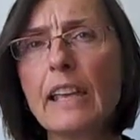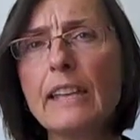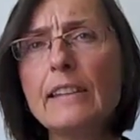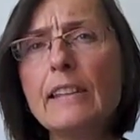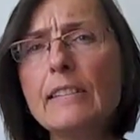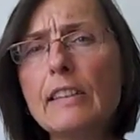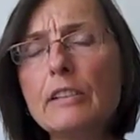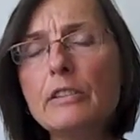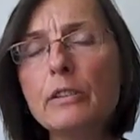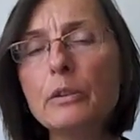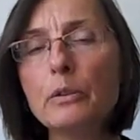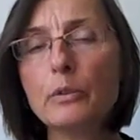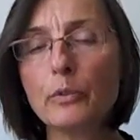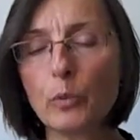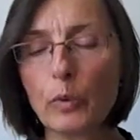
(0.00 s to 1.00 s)
And the
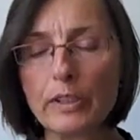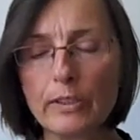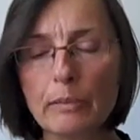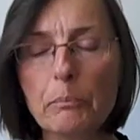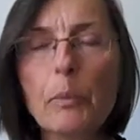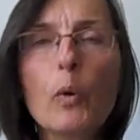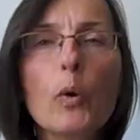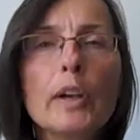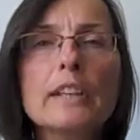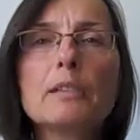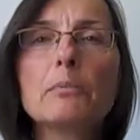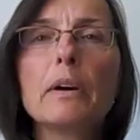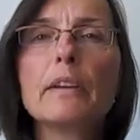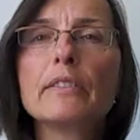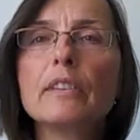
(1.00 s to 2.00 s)
news, what's important
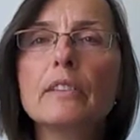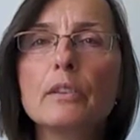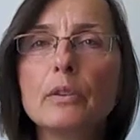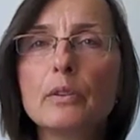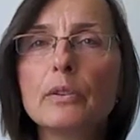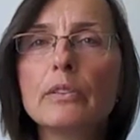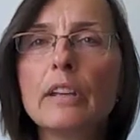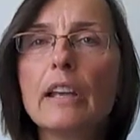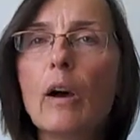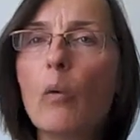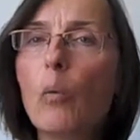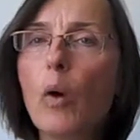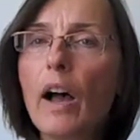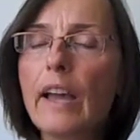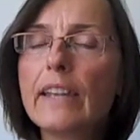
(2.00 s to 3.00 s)
about the news,
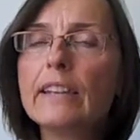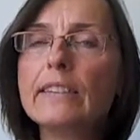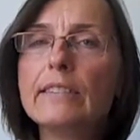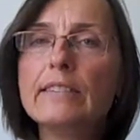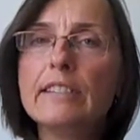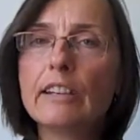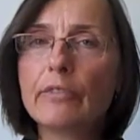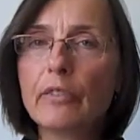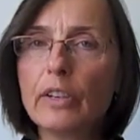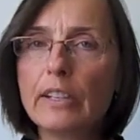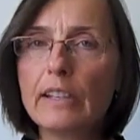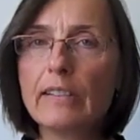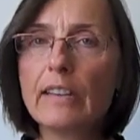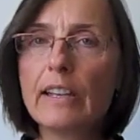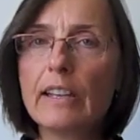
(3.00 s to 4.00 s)
why it's
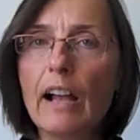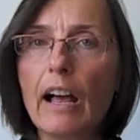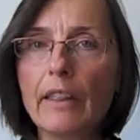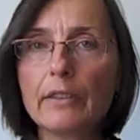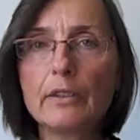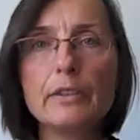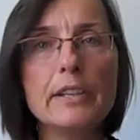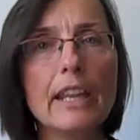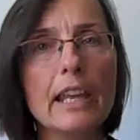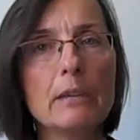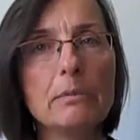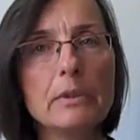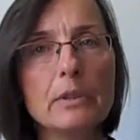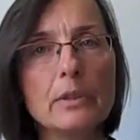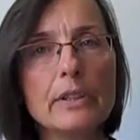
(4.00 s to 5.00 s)
different than other
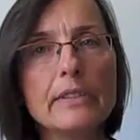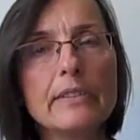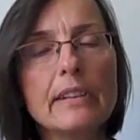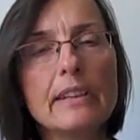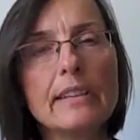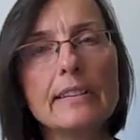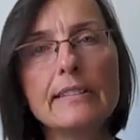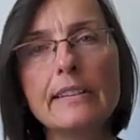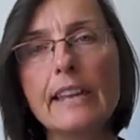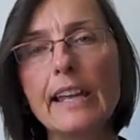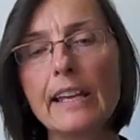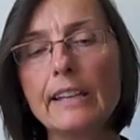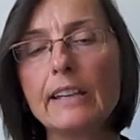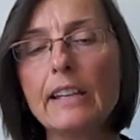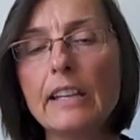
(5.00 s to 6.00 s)
neighborhoods, is
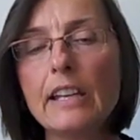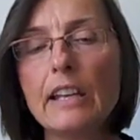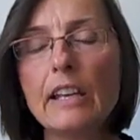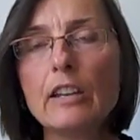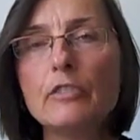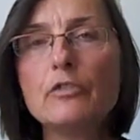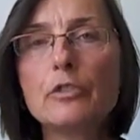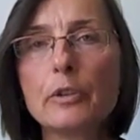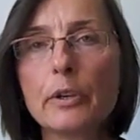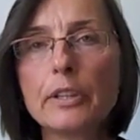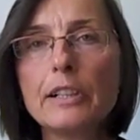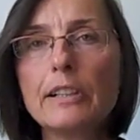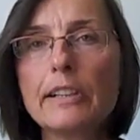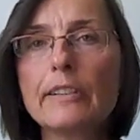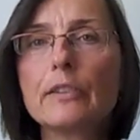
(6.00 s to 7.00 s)
that
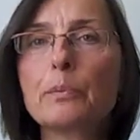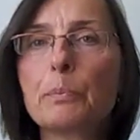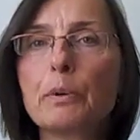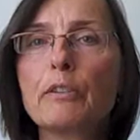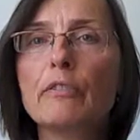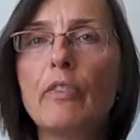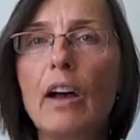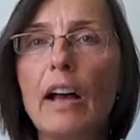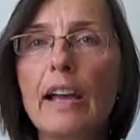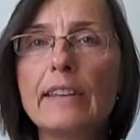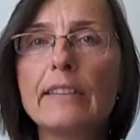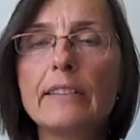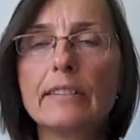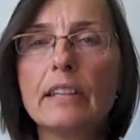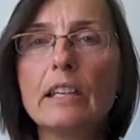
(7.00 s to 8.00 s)
journalists provide
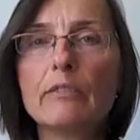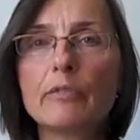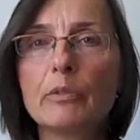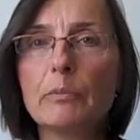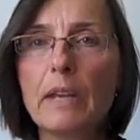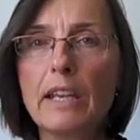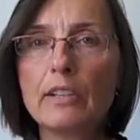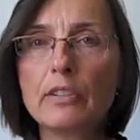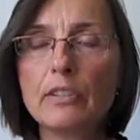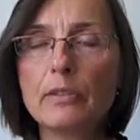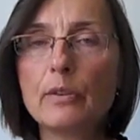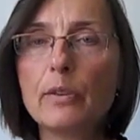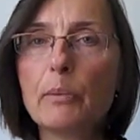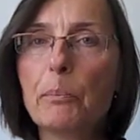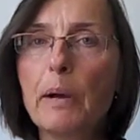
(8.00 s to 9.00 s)
this information
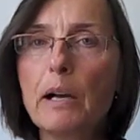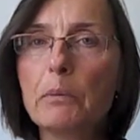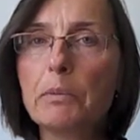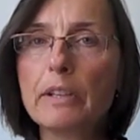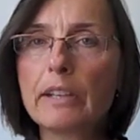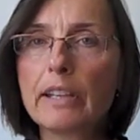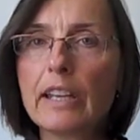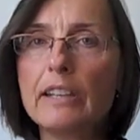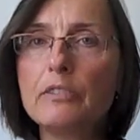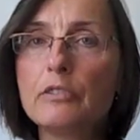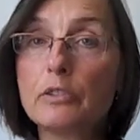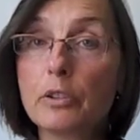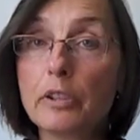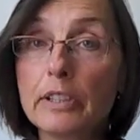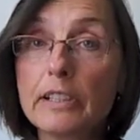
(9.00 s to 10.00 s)
to the public, and
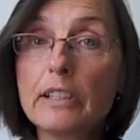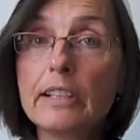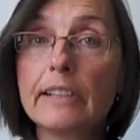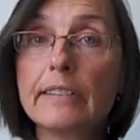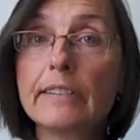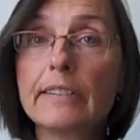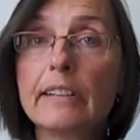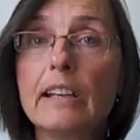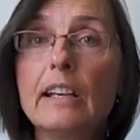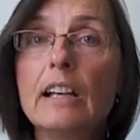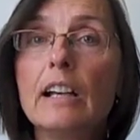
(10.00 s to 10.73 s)
journalists